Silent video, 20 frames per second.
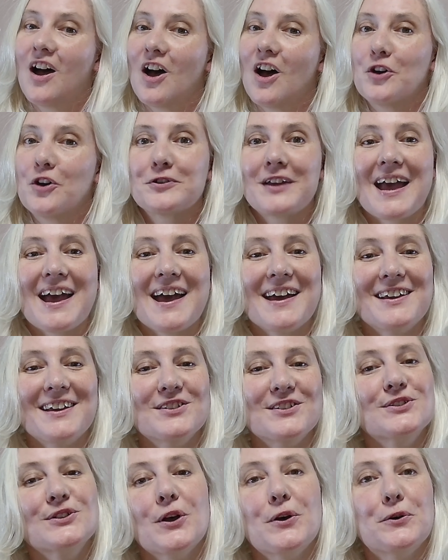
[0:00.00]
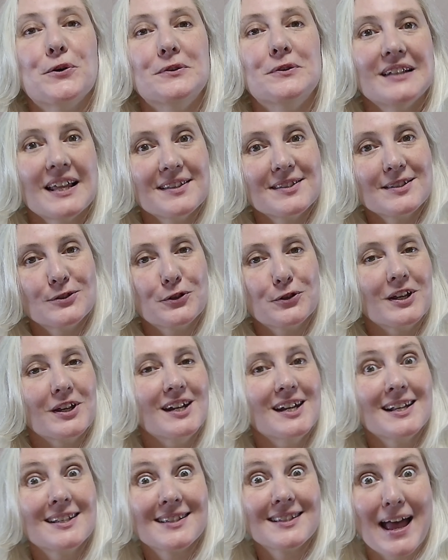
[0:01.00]
Okay, so let's look at
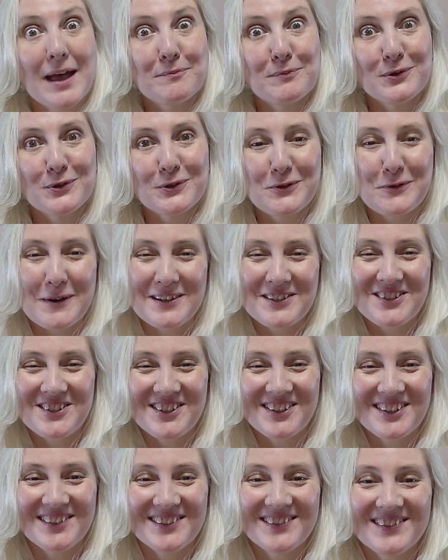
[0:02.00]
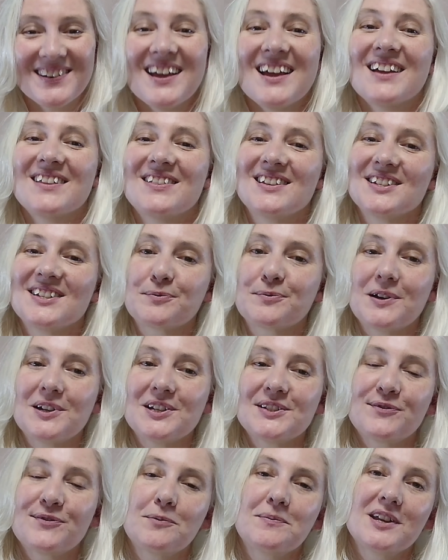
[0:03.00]
an example question. This one
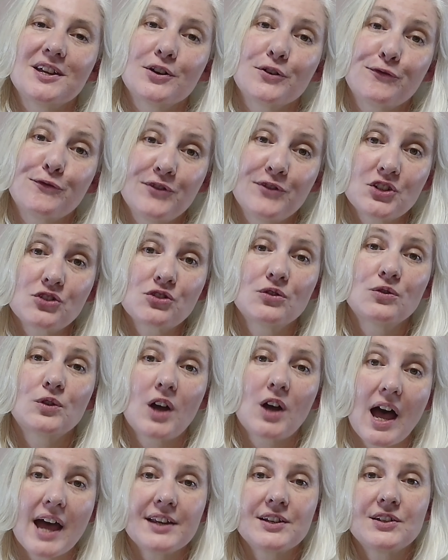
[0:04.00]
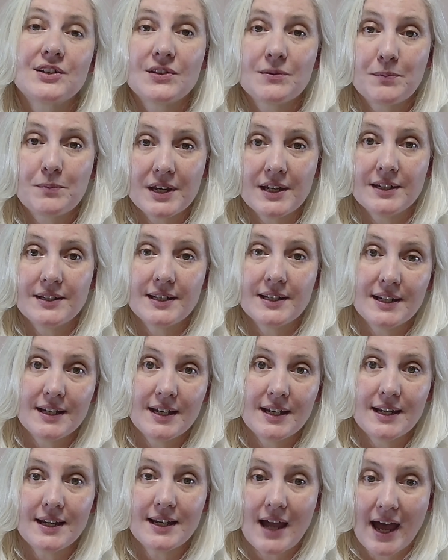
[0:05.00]
is from the official guide to the
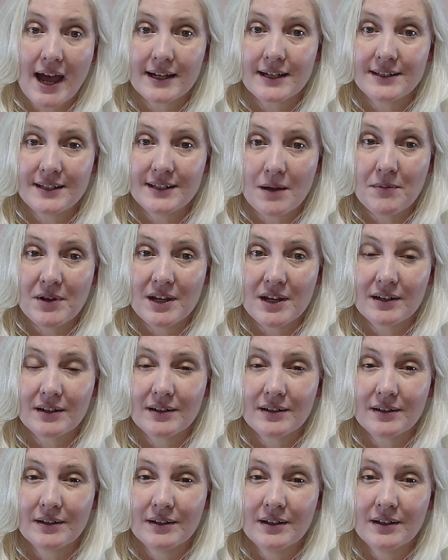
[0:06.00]
PTE academic.